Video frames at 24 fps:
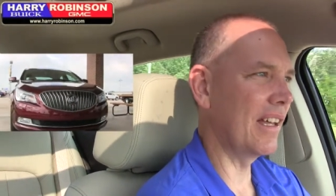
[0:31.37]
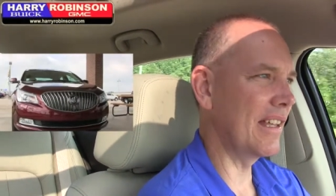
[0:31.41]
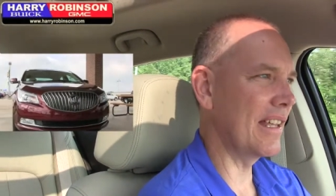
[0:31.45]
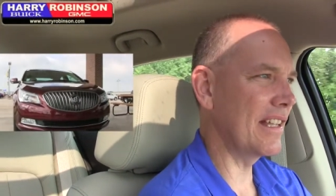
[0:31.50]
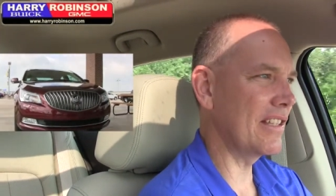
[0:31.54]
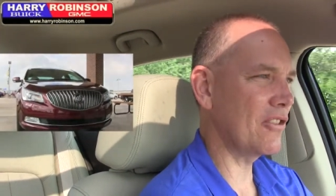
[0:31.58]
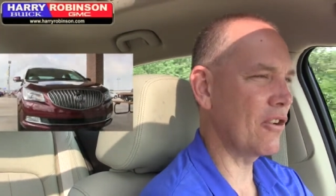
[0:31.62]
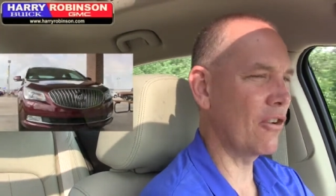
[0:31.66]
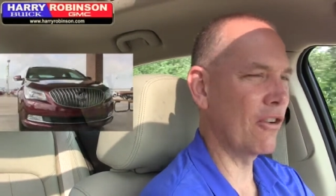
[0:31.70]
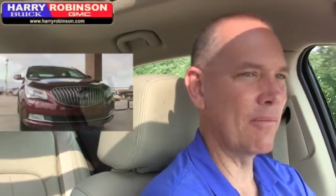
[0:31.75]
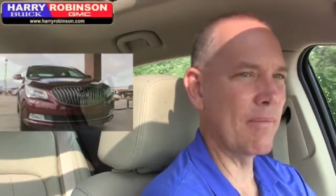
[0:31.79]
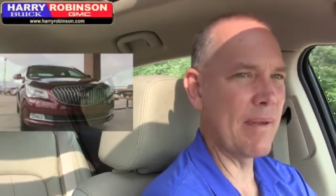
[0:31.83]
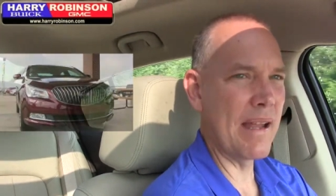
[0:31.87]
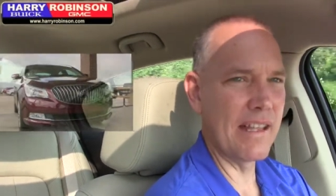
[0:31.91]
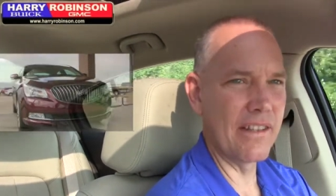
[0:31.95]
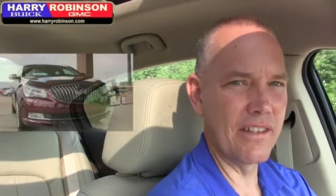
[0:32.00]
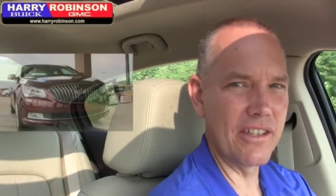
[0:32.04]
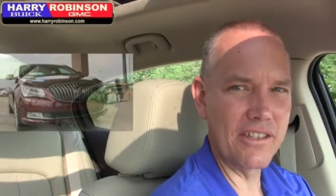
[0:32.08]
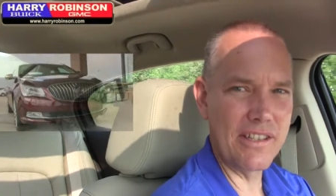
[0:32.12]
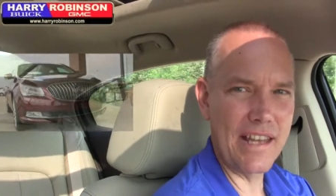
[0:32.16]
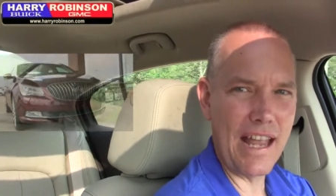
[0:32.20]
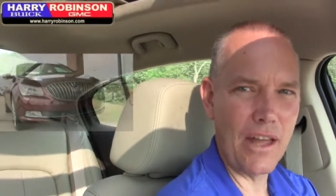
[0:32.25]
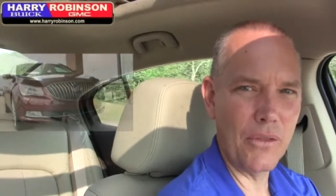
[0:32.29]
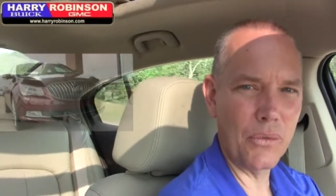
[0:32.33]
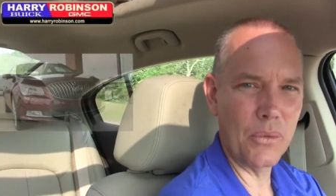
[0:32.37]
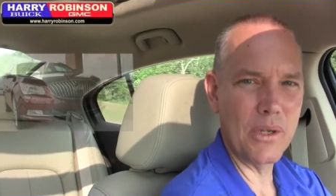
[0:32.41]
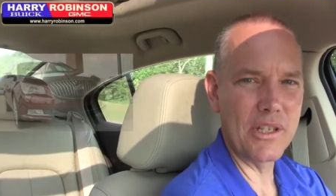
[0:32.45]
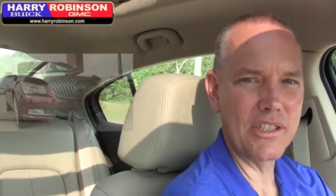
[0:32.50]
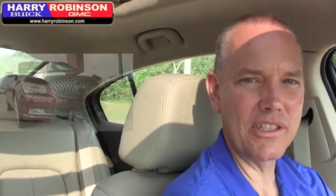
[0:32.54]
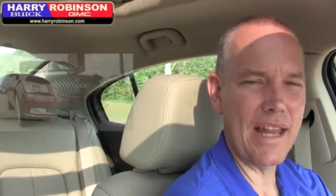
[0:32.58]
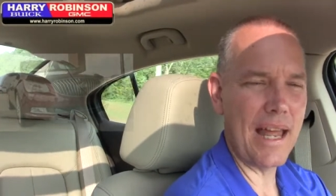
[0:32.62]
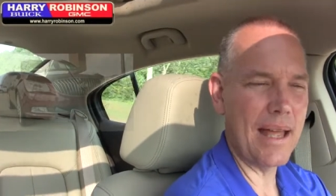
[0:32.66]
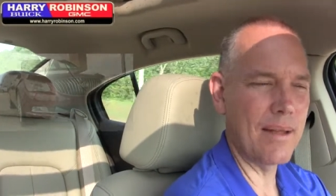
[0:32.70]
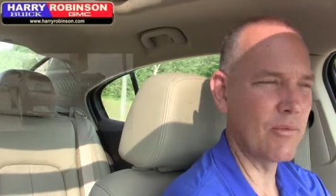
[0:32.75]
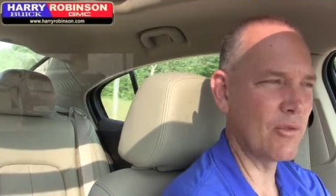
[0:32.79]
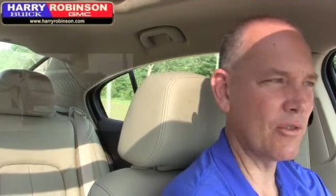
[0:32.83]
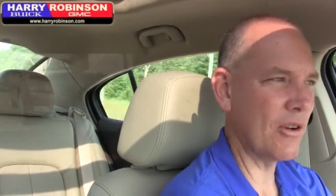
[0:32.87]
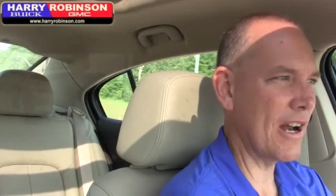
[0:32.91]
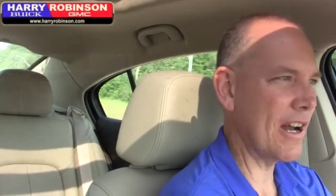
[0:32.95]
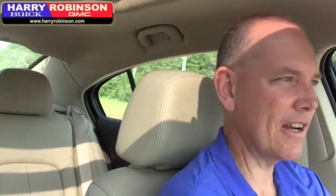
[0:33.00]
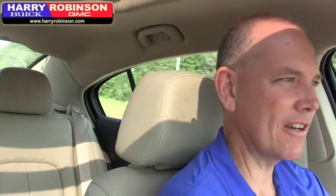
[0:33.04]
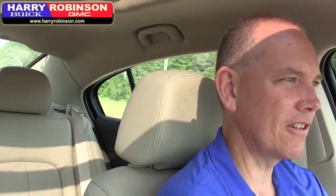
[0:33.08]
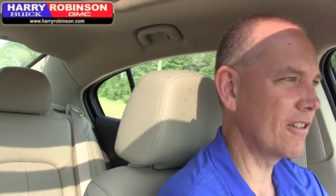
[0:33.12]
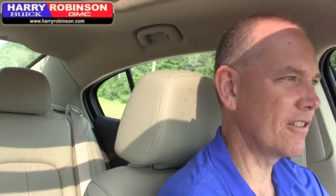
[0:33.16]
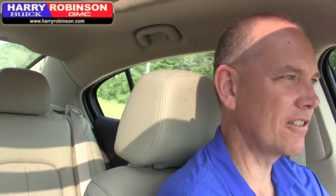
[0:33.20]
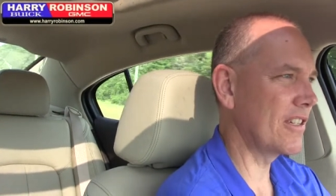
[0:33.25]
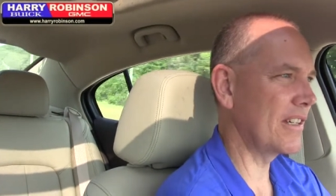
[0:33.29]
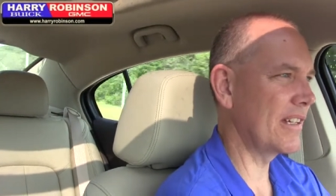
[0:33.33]
It's going to be in the Southwest Times
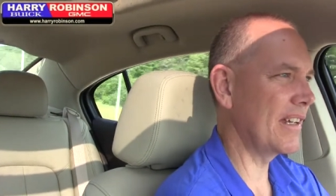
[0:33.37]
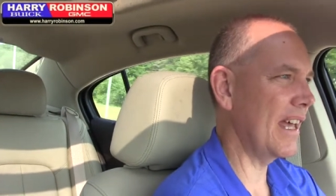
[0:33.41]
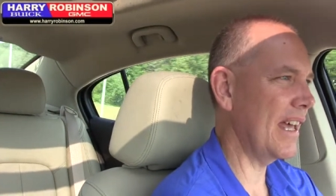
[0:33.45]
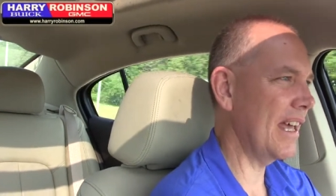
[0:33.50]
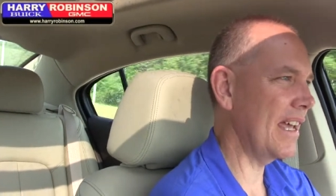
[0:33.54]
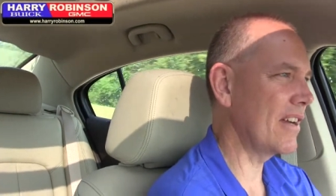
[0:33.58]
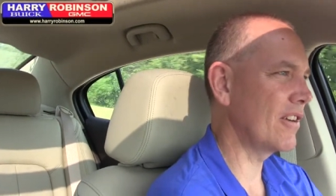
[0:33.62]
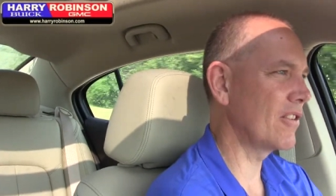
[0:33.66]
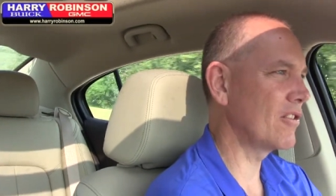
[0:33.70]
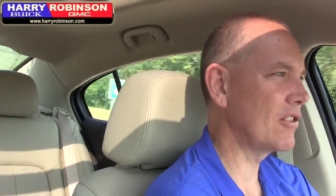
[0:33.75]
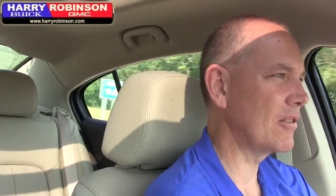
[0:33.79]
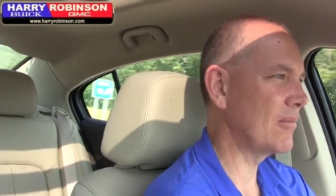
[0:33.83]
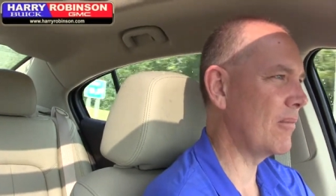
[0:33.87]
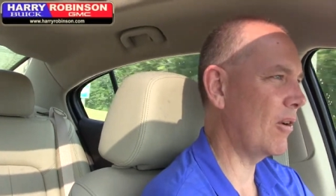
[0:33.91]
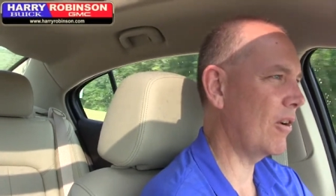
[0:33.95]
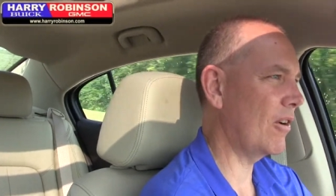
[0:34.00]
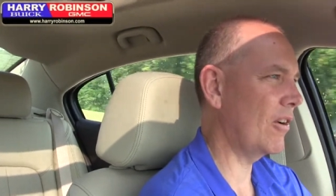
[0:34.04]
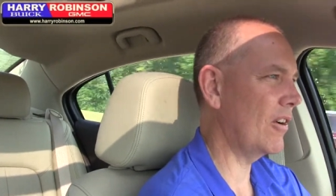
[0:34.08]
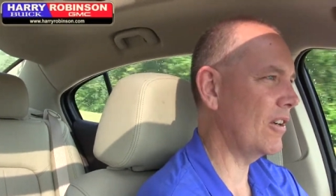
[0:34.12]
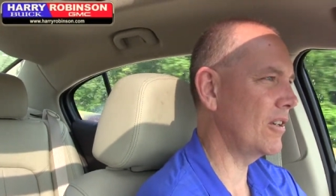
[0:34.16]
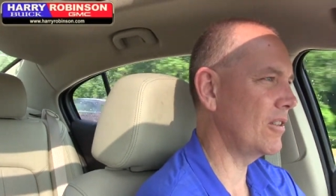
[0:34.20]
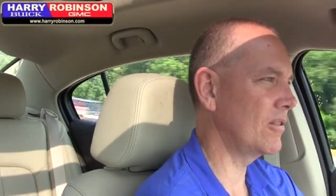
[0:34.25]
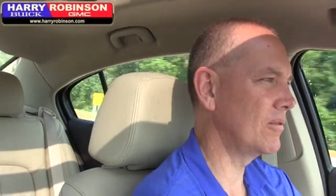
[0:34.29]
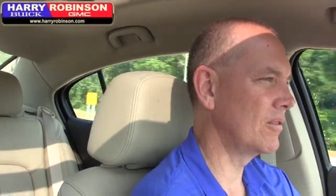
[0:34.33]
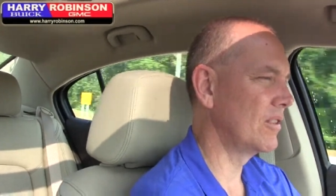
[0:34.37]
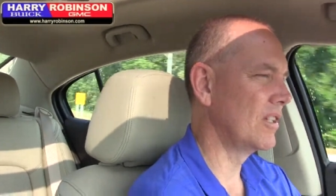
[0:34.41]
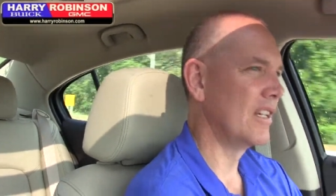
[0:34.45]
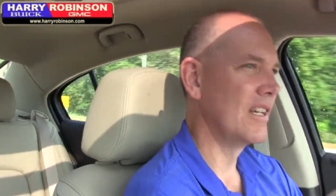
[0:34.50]
record today or tomorrow.